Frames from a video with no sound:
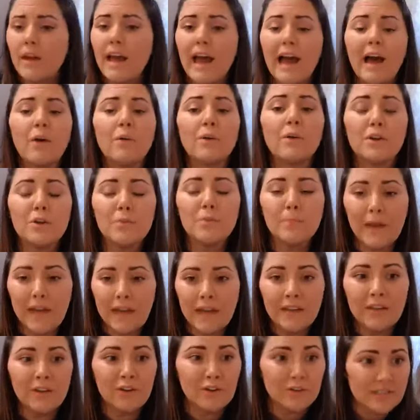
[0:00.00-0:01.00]
how are you
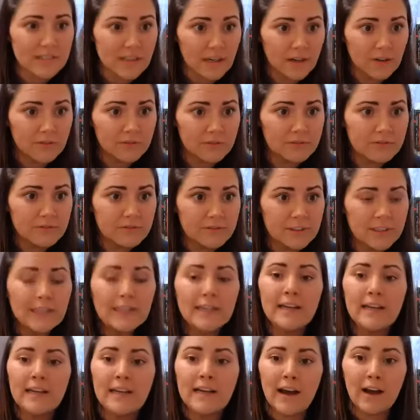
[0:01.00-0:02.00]
paying yourself?
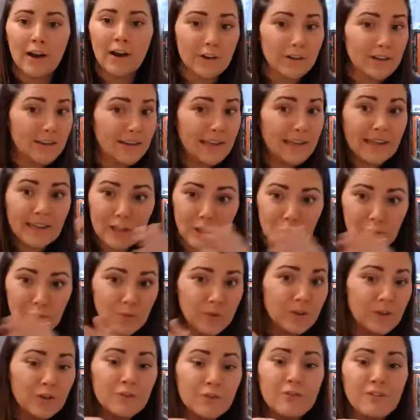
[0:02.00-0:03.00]
are you
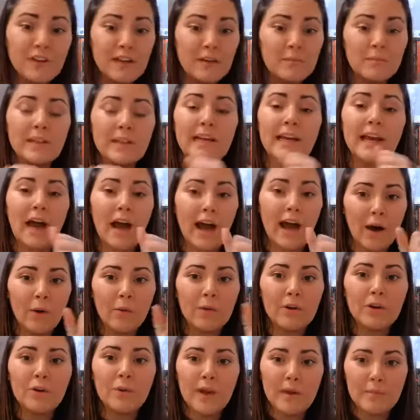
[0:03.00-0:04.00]
and your family how
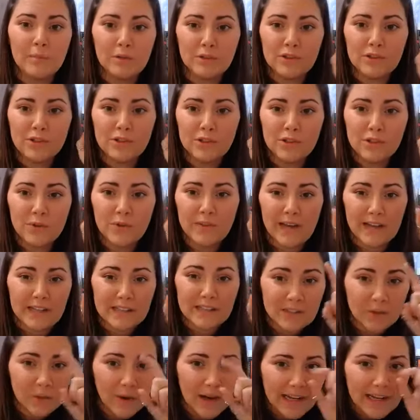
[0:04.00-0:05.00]
are you able to do that
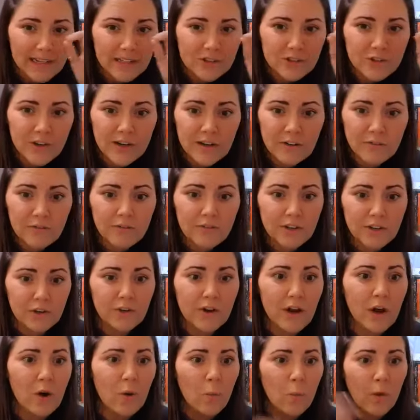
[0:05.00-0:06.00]
so i can try to
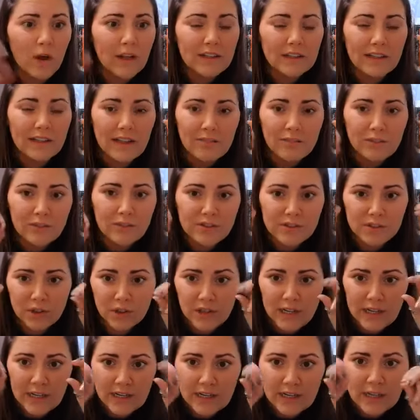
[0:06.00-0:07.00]
figure out what levers are
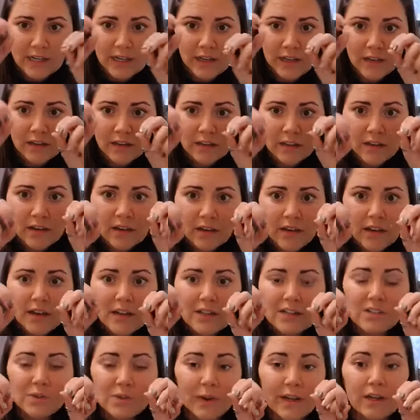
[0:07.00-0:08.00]
in here
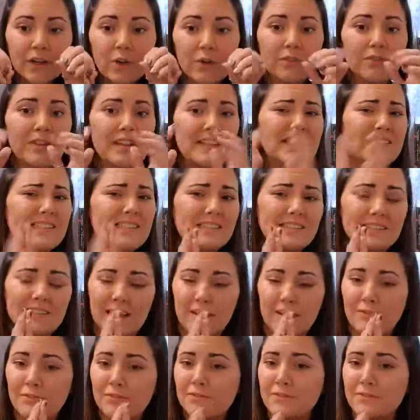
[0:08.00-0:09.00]
so i know if he's
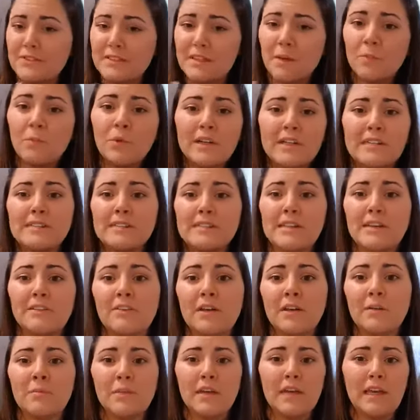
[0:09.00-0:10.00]
if someone is
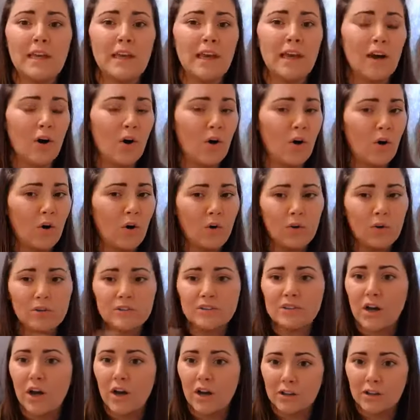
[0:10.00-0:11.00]
giving me a whole
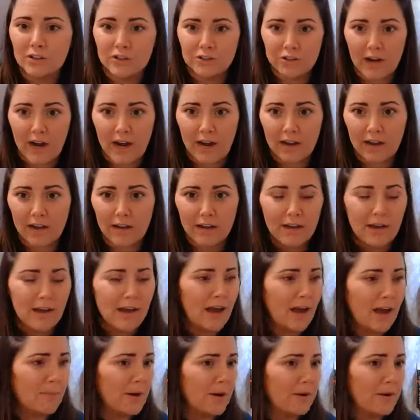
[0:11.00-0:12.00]
talk track
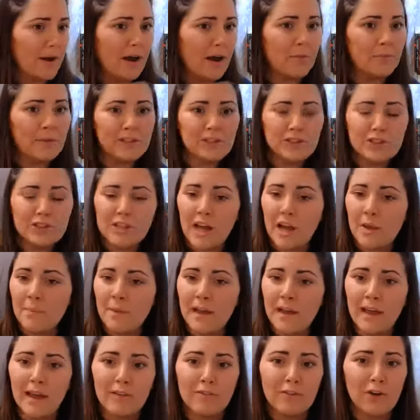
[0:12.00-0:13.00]
about how much time i
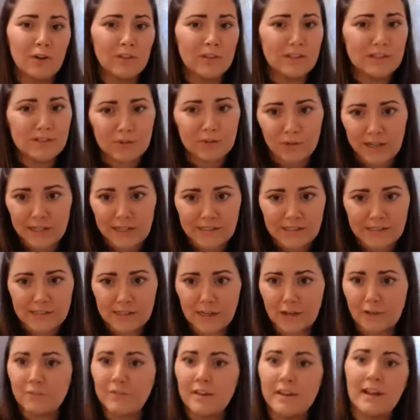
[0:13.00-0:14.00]
have all this great
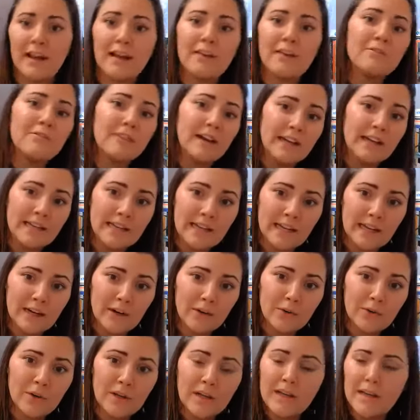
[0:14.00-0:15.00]
stuff and i find
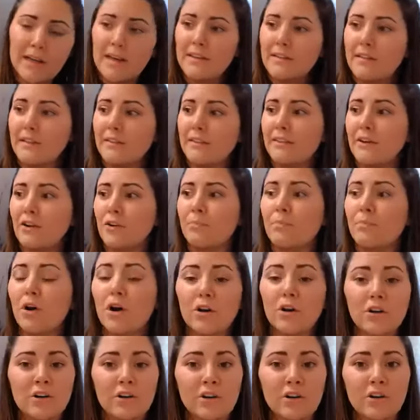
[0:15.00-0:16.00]
out that their
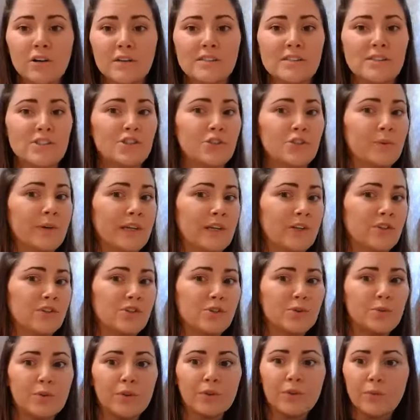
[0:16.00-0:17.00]
partner is doing
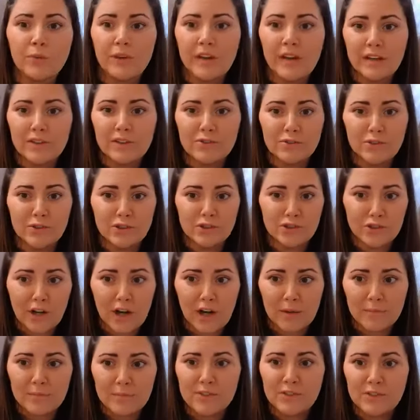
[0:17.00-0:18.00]
two or three extra
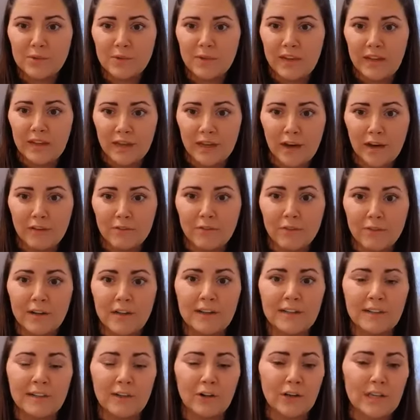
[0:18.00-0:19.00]
jobs so they can cover
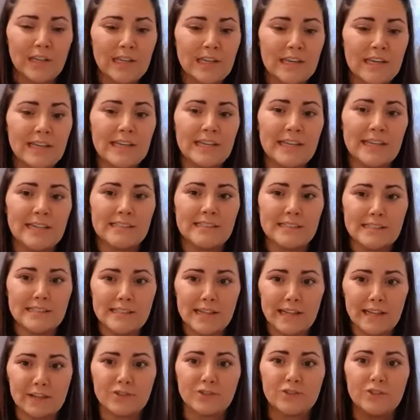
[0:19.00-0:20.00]
it and their kid needs this
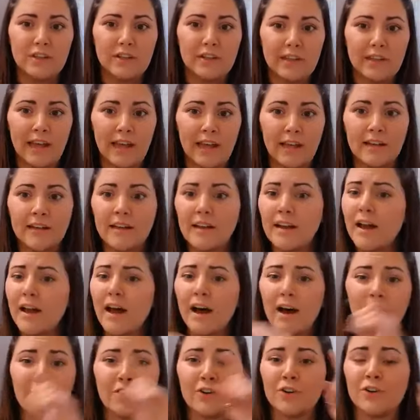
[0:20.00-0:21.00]
extra and that
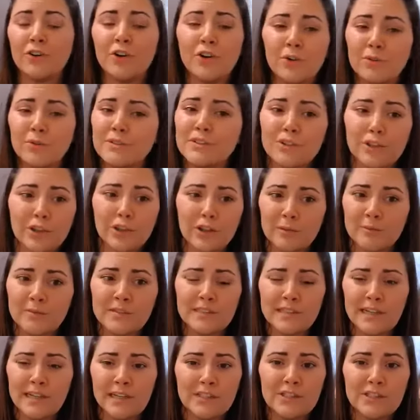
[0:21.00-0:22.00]
under no
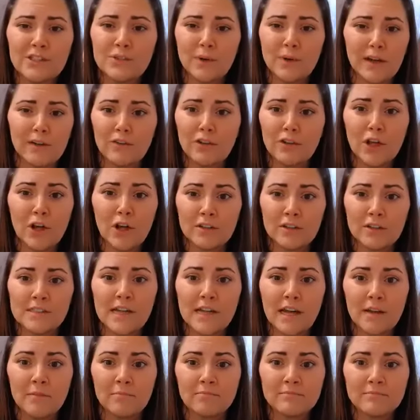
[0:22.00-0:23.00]
circumstance do i have a long
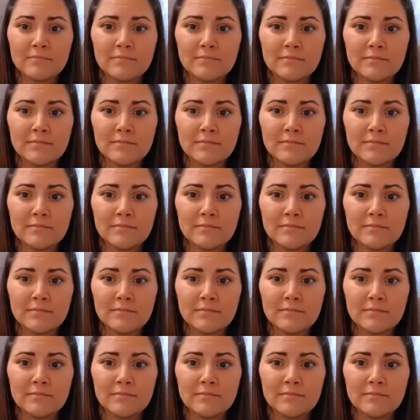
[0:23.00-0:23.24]
time